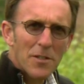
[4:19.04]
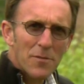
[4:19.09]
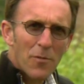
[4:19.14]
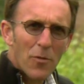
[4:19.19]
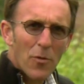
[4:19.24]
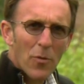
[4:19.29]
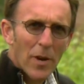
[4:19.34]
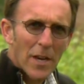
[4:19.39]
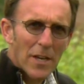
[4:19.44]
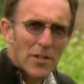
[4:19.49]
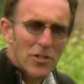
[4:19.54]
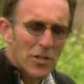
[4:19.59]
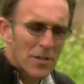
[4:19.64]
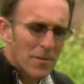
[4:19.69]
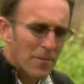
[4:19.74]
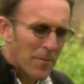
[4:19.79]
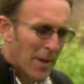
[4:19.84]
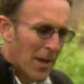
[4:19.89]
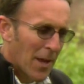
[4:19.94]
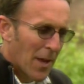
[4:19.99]
is
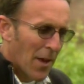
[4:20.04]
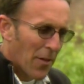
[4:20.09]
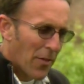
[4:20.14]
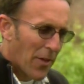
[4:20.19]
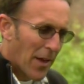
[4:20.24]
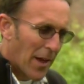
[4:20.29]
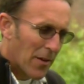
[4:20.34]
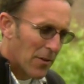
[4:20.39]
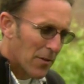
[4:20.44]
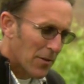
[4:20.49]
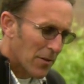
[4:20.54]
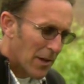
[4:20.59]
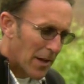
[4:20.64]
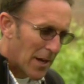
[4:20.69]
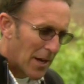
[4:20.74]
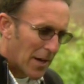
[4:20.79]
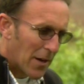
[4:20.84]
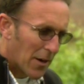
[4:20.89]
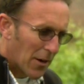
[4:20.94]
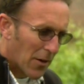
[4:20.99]
veraison. That'll
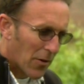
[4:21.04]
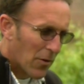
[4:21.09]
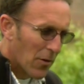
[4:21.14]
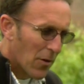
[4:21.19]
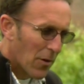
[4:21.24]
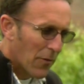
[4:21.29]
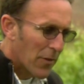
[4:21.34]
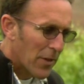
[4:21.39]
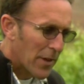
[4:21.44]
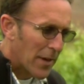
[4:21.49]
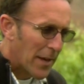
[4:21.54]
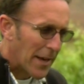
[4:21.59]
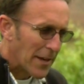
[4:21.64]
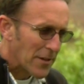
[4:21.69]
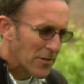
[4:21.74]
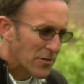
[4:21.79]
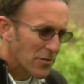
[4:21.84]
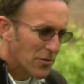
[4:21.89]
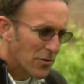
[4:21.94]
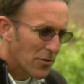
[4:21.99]
occur over the
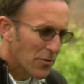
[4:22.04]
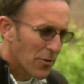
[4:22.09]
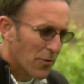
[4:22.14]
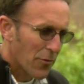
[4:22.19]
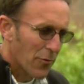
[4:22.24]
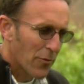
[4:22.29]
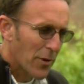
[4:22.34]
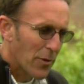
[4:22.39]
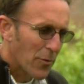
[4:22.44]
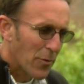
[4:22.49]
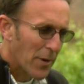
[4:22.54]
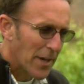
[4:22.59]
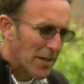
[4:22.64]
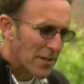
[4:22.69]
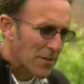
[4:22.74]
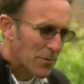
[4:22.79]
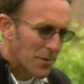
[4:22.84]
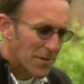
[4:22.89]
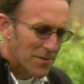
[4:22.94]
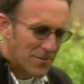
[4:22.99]
next 2 to 3
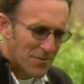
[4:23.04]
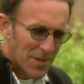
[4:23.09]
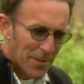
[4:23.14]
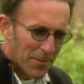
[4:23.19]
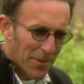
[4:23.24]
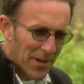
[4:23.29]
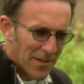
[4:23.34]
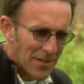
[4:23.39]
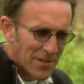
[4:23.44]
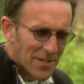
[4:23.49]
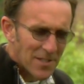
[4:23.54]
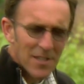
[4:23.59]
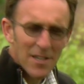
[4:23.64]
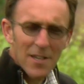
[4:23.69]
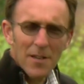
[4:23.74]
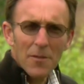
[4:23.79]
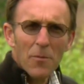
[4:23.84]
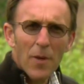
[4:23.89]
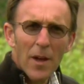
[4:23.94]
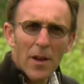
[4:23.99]
weeks. We typically see
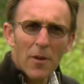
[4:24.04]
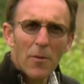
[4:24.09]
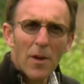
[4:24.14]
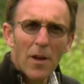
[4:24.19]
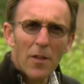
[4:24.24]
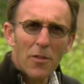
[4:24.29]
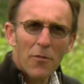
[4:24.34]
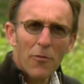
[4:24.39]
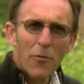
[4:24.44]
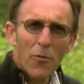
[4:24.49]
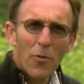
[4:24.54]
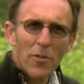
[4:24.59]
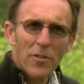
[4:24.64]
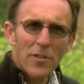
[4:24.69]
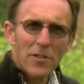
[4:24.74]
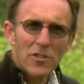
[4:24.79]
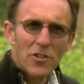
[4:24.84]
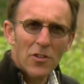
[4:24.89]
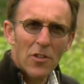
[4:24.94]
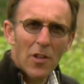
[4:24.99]
it right around the
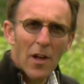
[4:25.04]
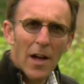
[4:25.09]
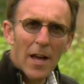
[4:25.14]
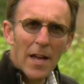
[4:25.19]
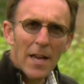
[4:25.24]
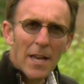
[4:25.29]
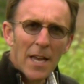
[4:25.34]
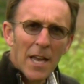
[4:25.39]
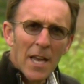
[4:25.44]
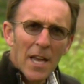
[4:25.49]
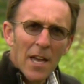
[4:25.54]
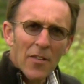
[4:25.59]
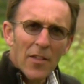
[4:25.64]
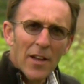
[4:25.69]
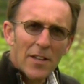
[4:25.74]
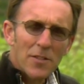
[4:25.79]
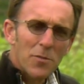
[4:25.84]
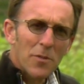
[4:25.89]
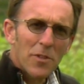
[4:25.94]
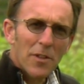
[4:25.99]
4th of July.
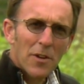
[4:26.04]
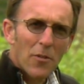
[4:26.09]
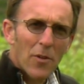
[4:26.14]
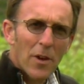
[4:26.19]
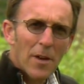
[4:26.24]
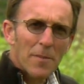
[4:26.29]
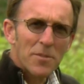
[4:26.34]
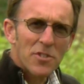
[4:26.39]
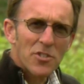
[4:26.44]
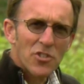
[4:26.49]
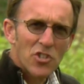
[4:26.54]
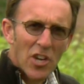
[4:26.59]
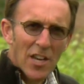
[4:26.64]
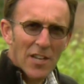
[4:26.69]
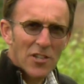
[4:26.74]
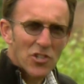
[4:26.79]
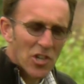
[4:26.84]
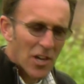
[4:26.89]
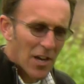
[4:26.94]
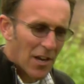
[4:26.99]
That's when the grapes
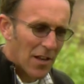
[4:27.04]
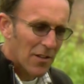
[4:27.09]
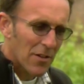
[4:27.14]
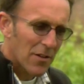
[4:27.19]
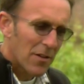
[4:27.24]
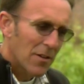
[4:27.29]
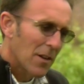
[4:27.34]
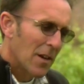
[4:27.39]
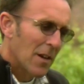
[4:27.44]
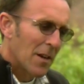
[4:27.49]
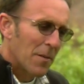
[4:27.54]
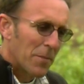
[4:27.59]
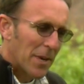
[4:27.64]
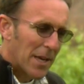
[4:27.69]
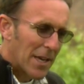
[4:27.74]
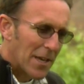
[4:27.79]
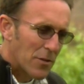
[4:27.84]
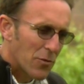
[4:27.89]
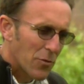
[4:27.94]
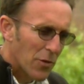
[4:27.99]
change color,
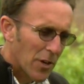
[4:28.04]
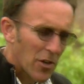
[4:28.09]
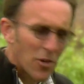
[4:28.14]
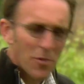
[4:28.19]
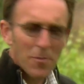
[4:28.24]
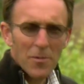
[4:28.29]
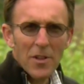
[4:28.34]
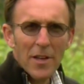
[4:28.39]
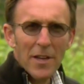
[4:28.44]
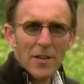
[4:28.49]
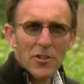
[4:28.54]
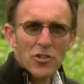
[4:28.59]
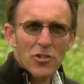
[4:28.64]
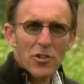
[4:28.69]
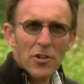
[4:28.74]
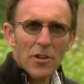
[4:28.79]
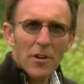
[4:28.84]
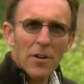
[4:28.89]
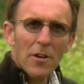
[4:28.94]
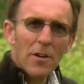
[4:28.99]
begin to accumulate
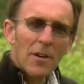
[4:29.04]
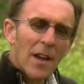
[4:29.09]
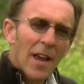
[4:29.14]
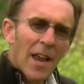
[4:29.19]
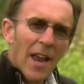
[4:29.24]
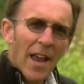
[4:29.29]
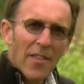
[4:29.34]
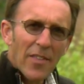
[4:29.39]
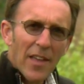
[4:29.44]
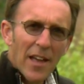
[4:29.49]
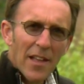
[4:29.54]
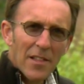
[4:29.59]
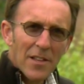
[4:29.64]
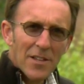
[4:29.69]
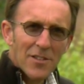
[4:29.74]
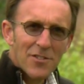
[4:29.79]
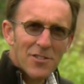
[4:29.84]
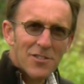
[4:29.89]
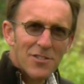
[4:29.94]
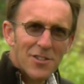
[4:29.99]
sugar, and that
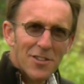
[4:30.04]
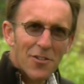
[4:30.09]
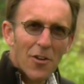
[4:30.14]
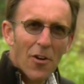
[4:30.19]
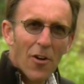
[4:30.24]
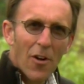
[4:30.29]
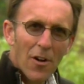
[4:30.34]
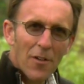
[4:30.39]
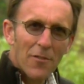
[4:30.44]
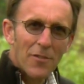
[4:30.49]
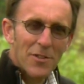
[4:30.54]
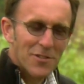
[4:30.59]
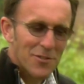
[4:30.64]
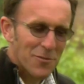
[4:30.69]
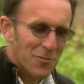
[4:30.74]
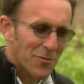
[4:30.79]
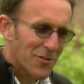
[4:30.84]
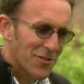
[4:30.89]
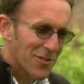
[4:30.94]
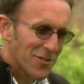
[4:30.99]
leads us into
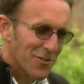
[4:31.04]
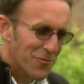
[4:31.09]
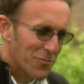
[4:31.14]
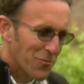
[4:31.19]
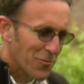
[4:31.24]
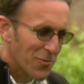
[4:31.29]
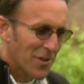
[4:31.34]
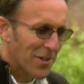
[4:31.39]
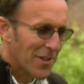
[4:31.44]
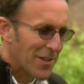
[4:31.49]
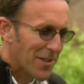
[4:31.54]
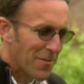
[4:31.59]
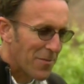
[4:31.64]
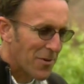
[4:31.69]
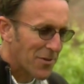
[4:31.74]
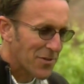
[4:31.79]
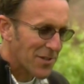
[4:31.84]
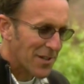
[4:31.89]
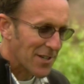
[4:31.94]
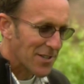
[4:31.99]
harvest, which is really the
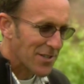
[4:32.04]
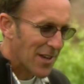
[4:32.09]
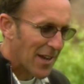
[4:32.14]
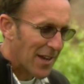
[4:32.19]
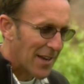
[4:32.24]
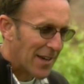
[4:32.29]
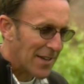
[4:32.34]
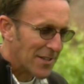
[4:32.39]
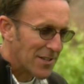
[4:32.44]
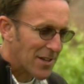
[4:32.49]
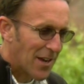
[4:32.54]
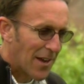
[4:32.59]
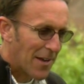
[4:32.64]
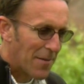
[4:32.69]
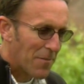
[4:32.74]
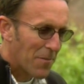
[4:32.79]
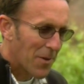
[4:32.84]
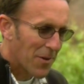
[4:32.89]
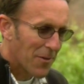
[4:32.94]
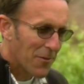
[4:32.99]
most exciting
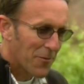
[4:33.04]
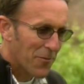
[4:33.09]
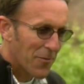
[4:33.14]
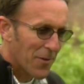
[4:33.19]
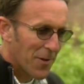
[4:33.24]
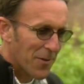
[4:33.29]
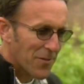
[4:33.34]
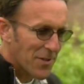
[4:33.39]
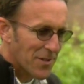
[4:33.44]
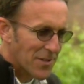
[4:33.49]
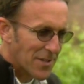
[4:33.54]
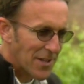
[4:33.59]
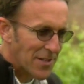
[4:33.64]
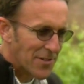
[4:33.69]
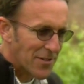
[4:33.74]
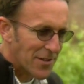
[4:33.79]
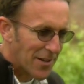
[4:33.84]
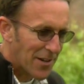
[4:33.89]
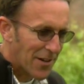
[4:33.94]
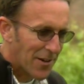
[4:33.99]
time of the
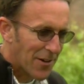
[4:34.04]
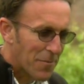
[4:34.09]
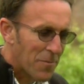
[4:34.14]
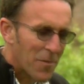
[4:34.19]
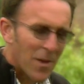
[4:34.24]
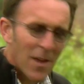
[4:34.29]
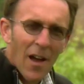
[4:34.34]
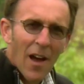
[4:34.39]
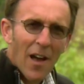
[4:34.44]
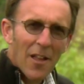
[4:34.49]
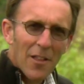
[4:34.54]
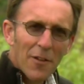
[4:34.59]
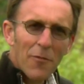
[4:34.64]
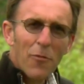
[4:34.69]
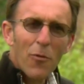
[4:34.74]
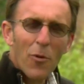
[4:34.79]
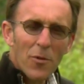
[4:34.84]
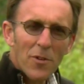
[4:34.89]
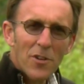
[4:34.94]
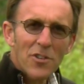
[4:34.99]
season here. I look
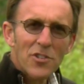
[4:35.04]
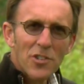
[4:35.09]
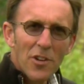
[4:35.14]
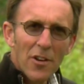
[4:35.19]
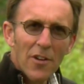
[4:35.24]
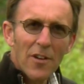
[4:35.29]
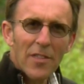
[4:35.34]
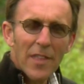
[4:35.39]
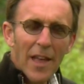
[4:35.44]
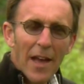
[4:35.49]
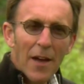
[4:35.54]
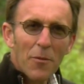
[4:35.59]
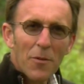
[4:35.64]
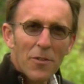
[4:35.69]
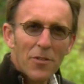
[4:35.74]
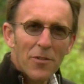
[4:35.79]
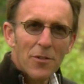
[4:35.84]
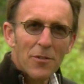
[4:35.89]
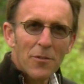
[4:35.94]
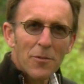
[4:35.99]
forward to sharing that
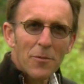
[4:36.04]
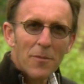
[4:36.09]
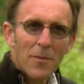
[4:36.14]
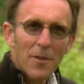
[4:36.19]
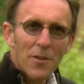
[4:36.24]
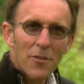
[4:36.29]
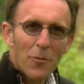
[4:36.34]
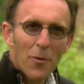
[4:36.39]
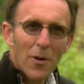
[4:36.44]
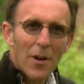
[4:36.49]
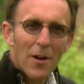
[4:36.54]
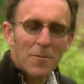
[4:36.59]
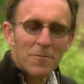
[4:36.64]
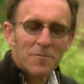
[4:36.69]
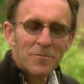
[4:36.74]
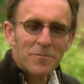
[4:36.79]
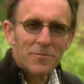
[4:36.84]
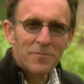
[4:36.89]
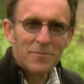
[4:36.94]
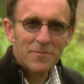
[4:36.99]
with you as well.
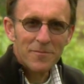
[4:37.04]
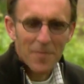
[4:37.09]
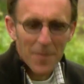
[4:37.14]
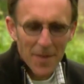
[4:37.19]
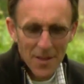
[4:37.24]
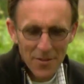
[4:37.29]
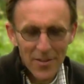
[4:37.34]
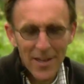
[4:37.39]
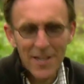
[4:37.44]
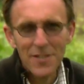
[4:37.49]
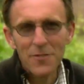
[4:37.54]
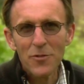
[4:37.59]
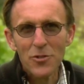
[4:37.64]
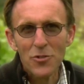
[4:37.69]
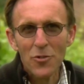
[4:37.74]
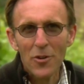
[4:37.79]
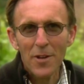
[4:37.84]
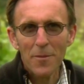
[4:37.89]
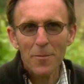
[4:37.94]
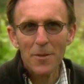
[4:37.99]
Thanks for
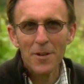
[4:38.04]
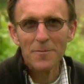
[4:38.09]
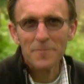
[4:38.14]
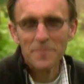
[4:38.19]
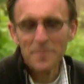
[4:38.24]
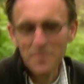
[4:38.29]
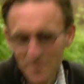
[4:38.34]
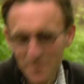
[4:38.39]
joining me.